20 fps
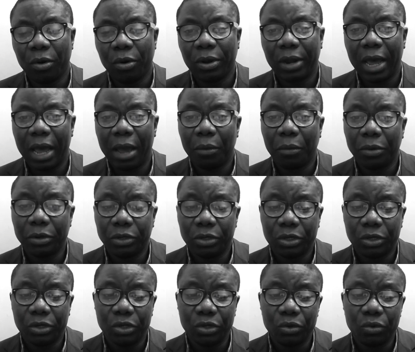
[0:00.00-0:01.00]
God. I want
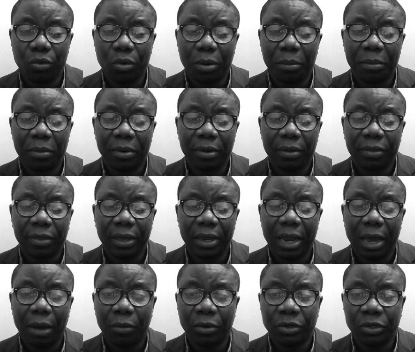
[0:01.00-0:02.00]
you to do one more
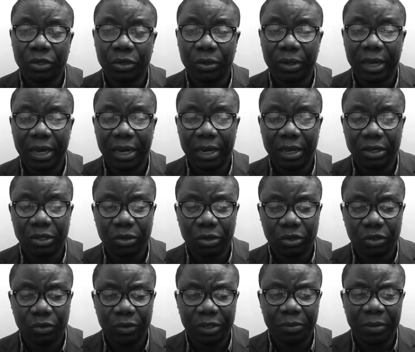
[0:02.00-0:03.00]
thing. I want you to get in touch
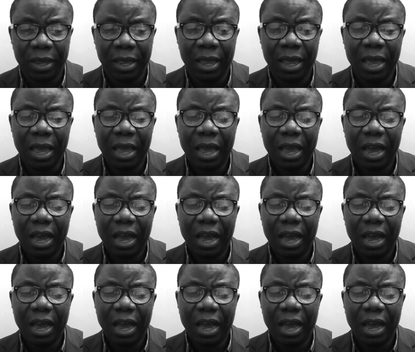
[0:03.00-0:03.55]
with me.